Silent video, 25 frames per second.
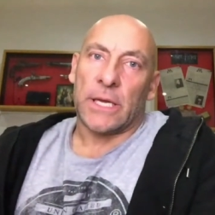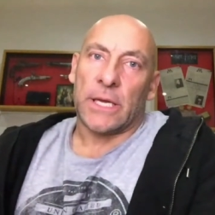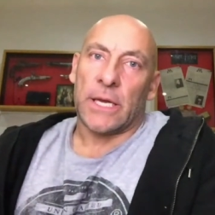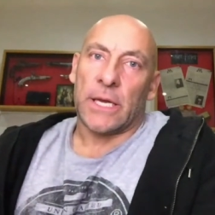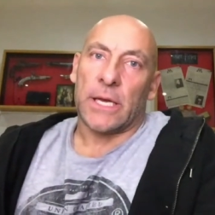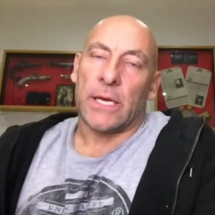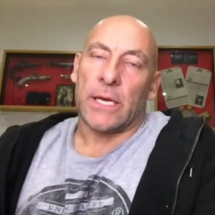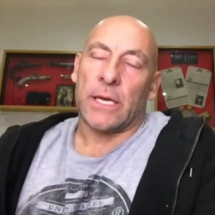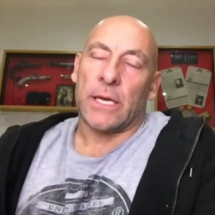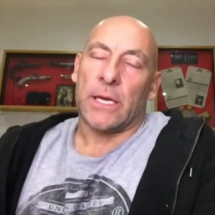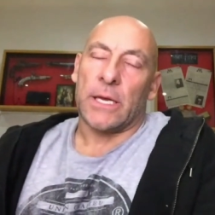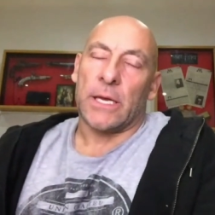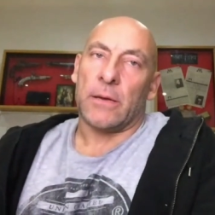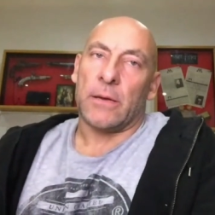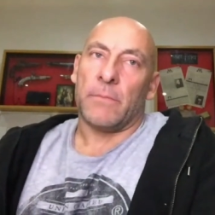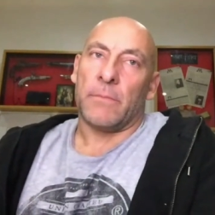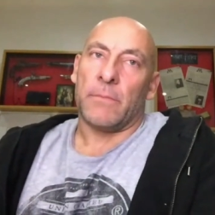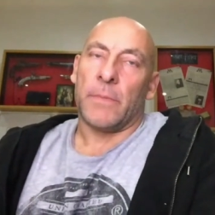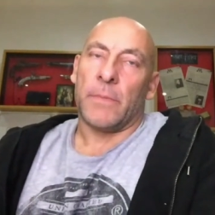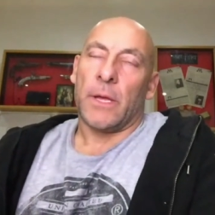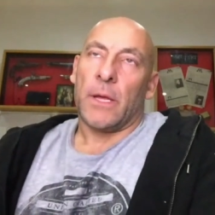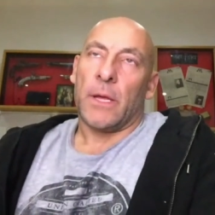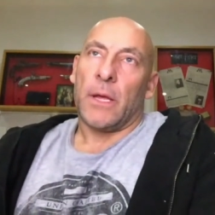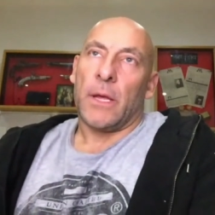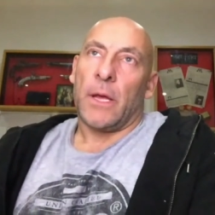
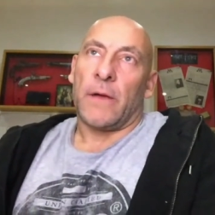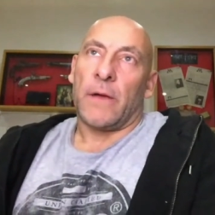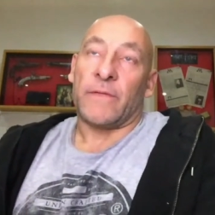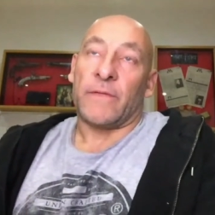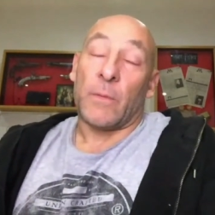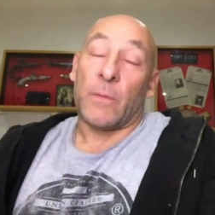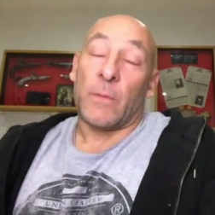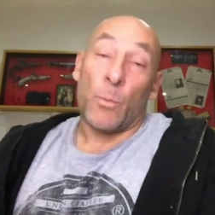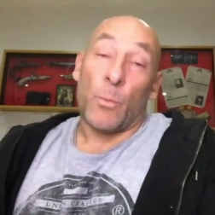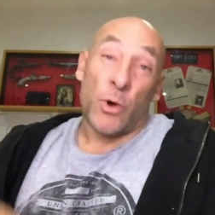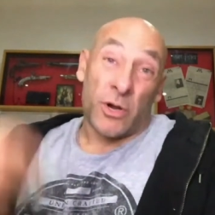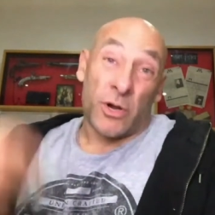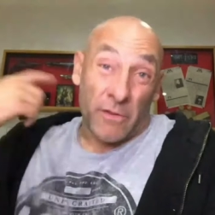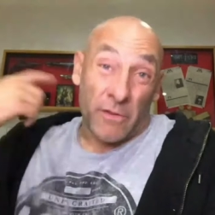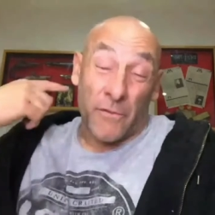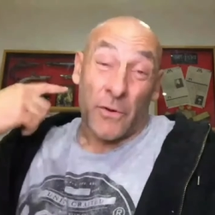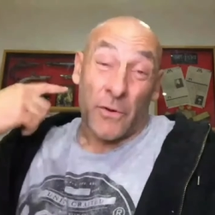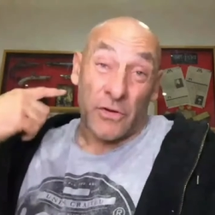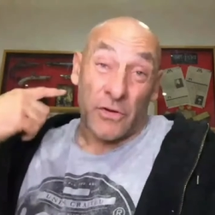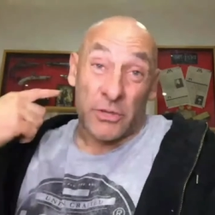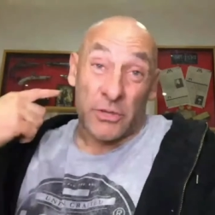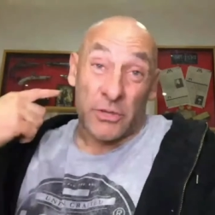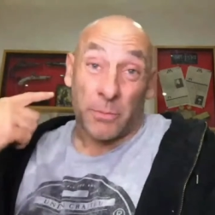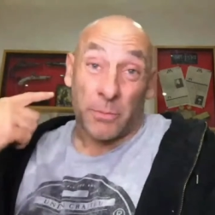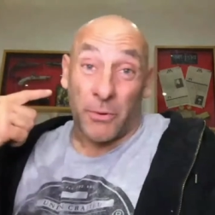I've done one of the
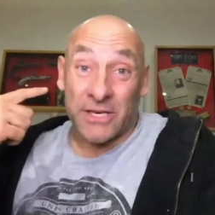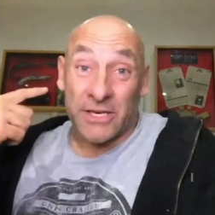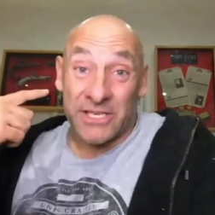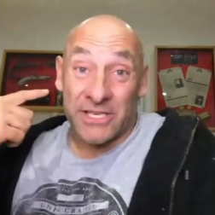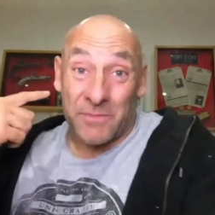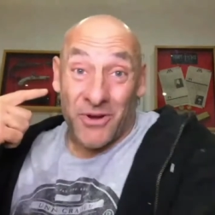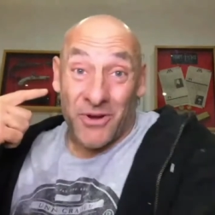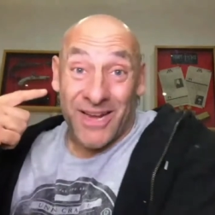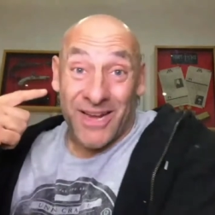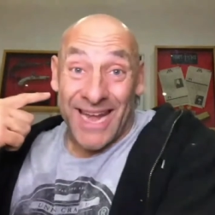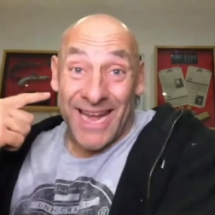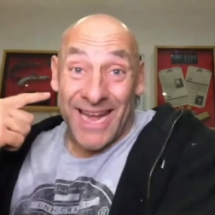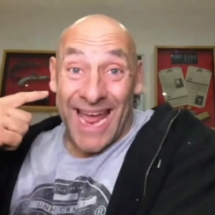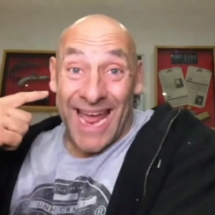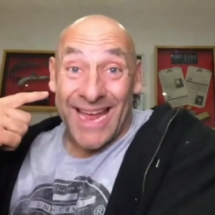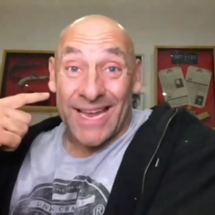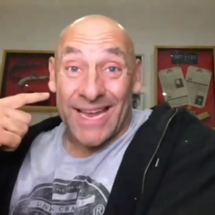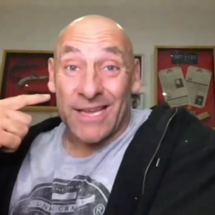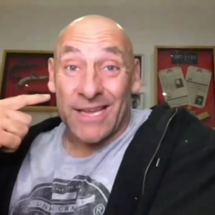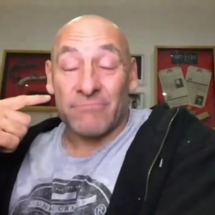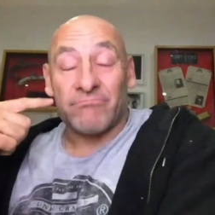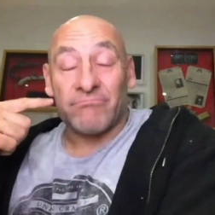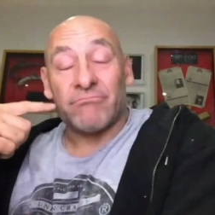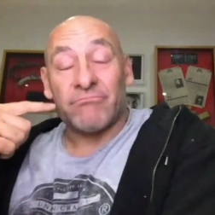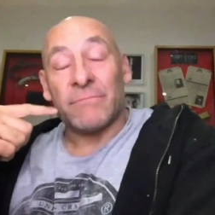vertebrae in my
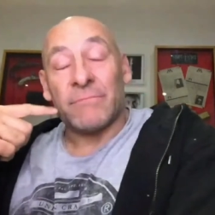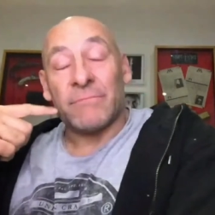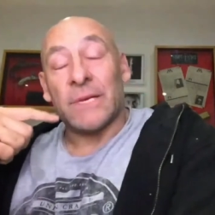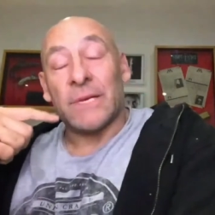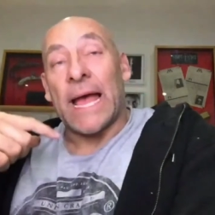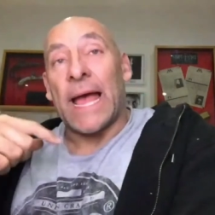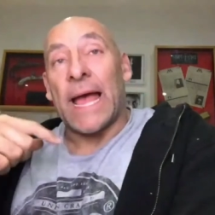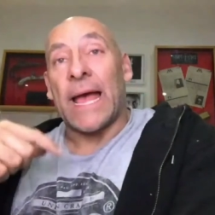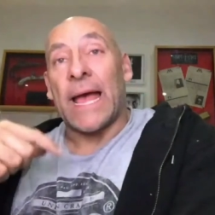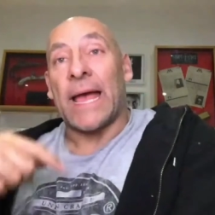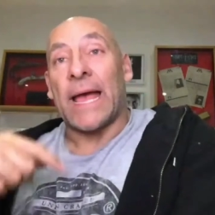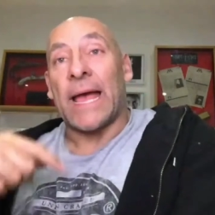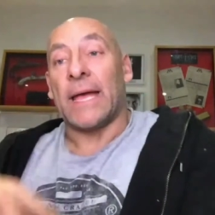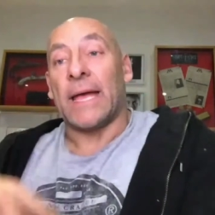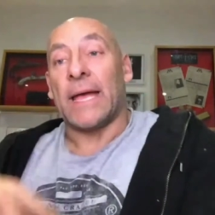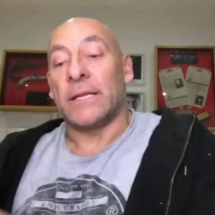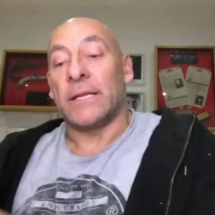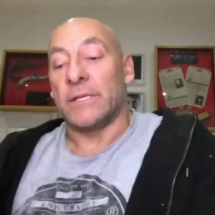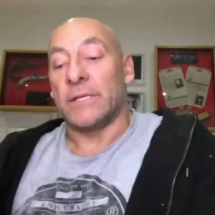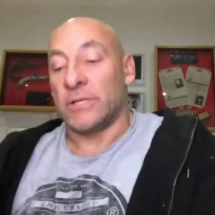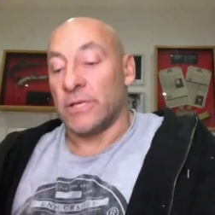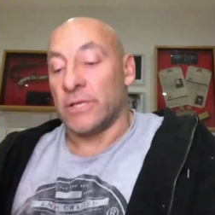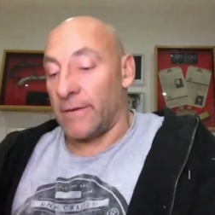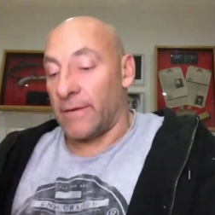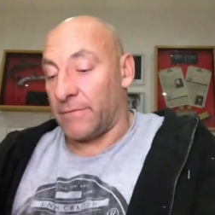neck,
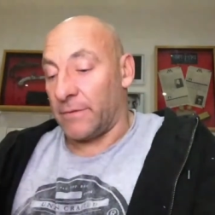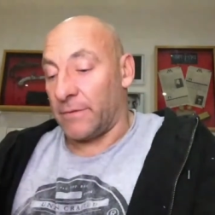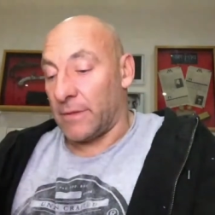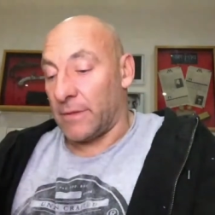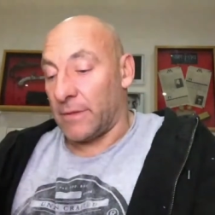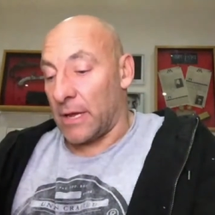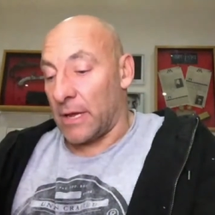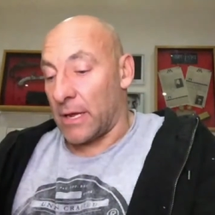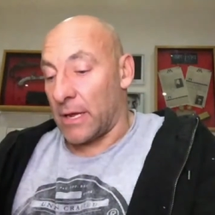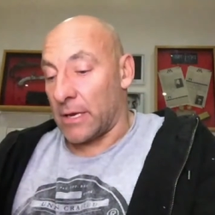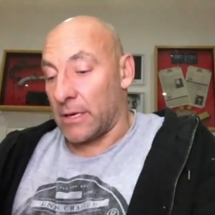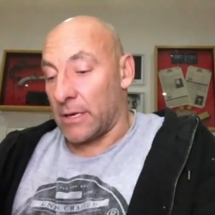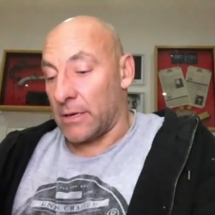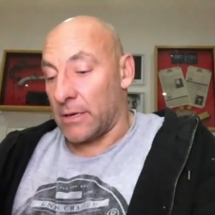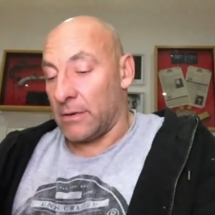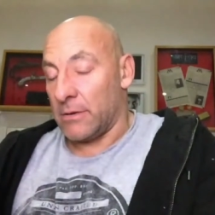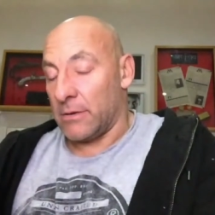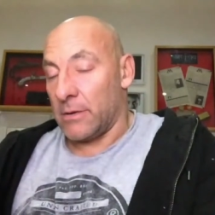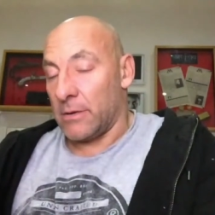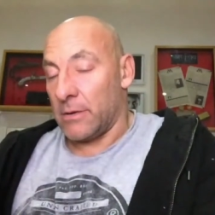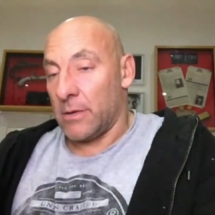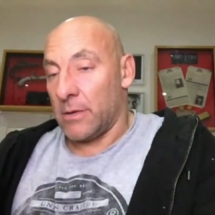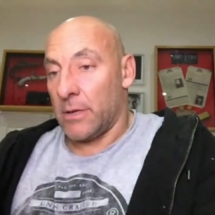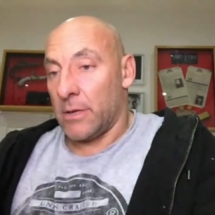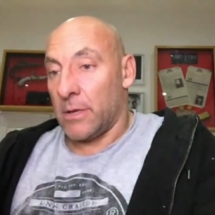and I've done
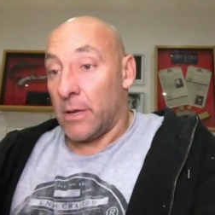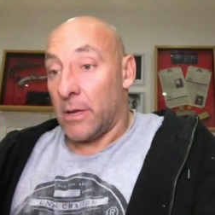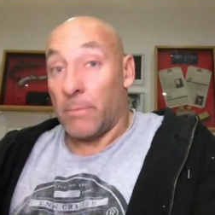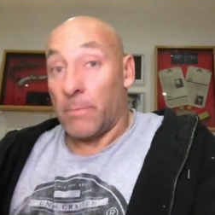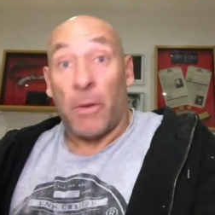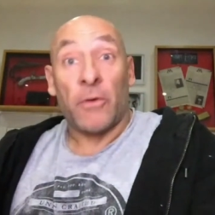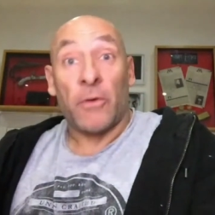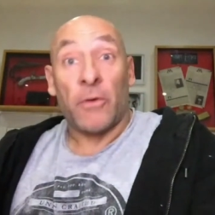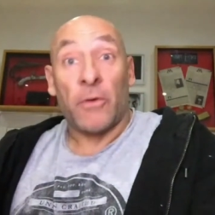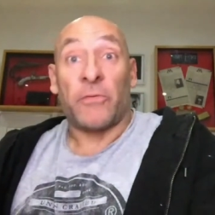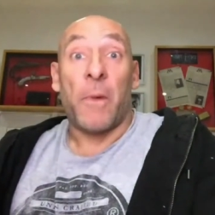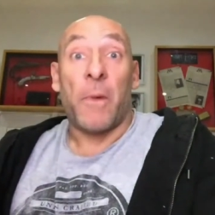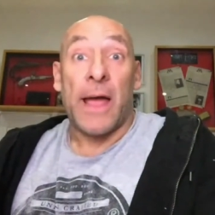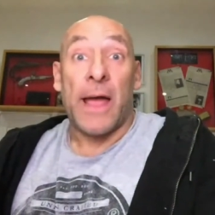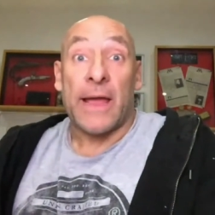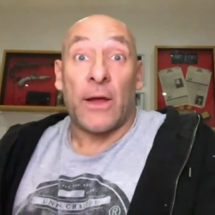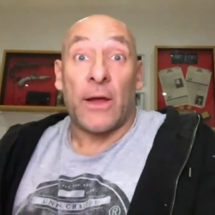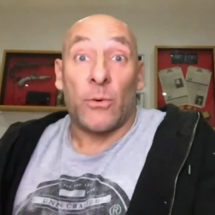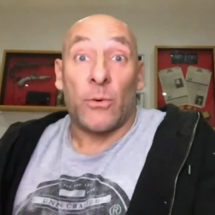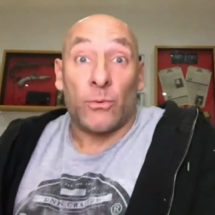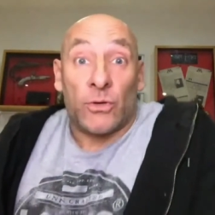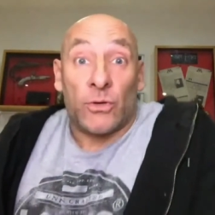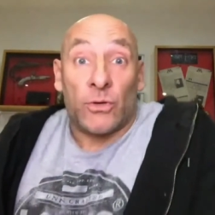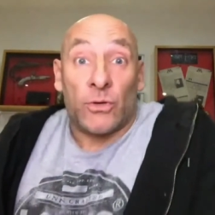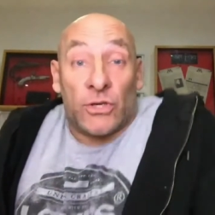both my
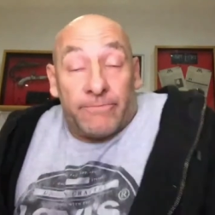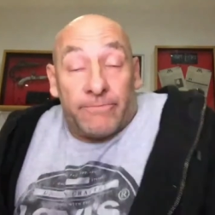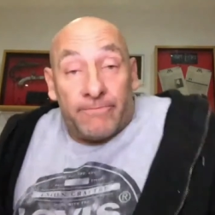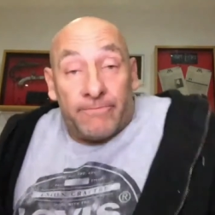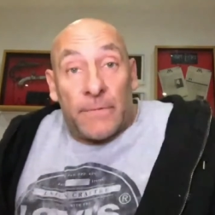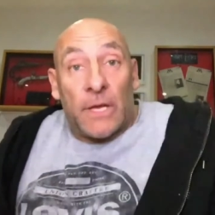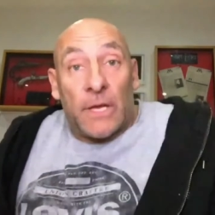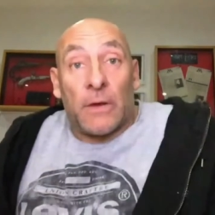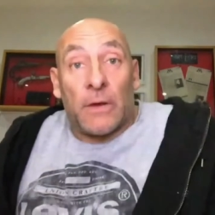ankles.